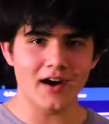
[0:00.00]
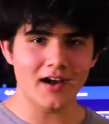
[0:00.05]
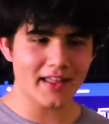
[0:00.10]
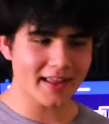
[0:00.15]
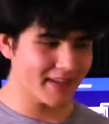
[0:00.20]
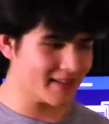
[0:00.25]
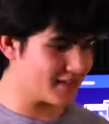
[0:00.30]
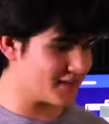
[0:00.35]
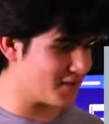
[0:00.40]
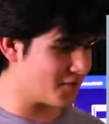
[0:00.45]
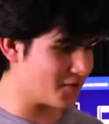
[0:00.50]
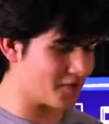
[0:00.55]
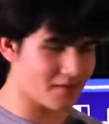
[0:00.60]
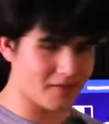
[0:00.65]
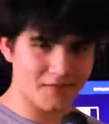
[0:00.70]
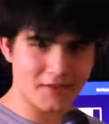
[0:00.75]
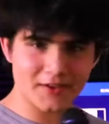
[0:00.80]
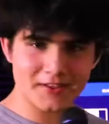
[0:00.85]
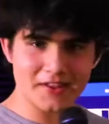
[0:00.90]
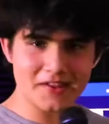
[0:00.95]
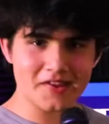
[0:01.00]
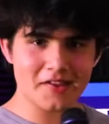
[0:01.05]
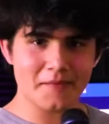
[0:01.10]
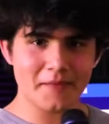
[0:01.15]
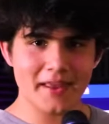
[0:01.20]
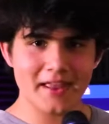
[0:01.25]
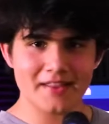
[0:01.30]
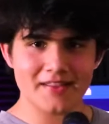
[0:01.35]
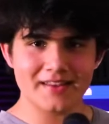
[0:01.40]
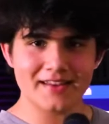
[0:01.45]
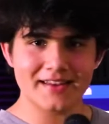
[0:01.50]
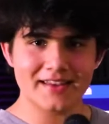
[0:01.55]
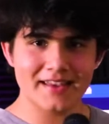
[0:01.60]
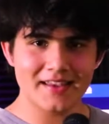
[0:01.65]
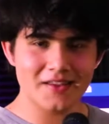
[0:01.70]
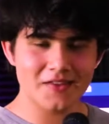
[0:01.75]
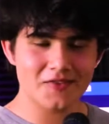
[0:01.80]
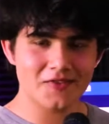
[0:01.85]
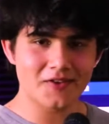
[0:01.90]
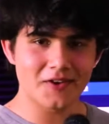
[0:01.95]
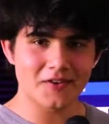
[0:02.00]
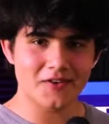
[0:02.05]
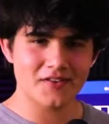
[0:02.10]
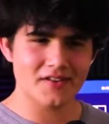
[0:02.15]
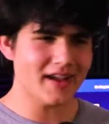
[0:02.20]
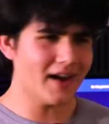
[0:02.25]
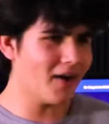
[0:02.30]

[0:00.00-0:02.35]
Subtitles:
All I had to do was convert these commands into keystrokes.